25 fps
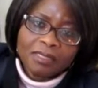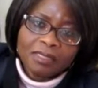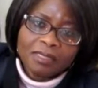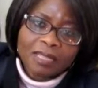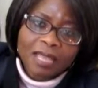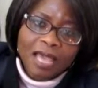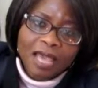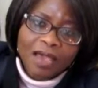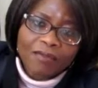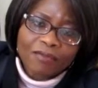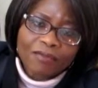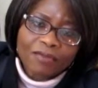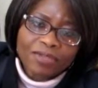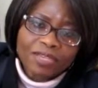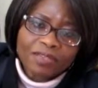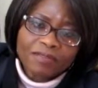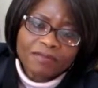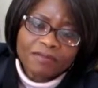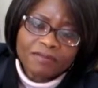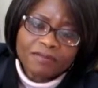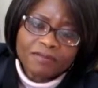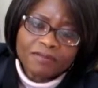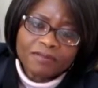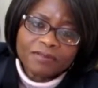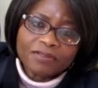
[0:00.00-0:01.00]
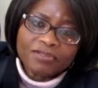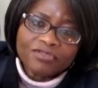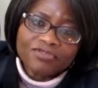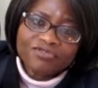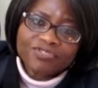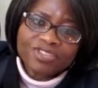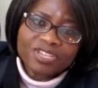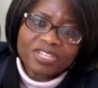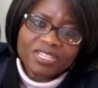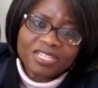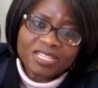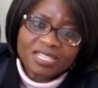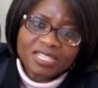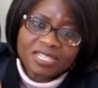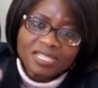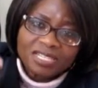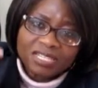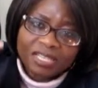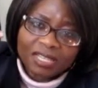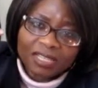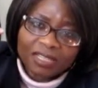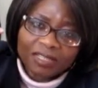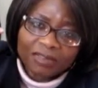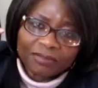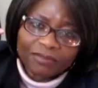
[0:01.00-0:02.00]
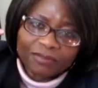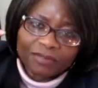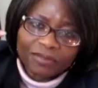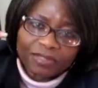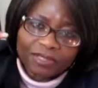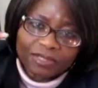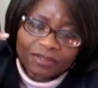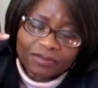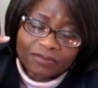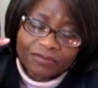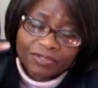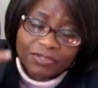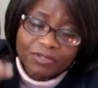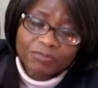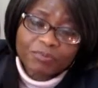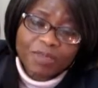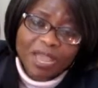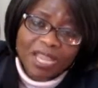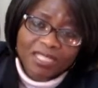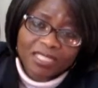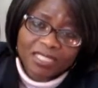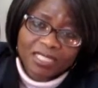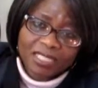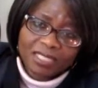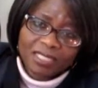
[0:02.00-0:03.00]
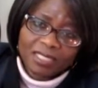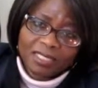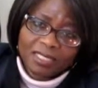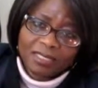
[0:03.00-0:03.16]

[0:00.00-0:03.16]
that we treat each other with respect,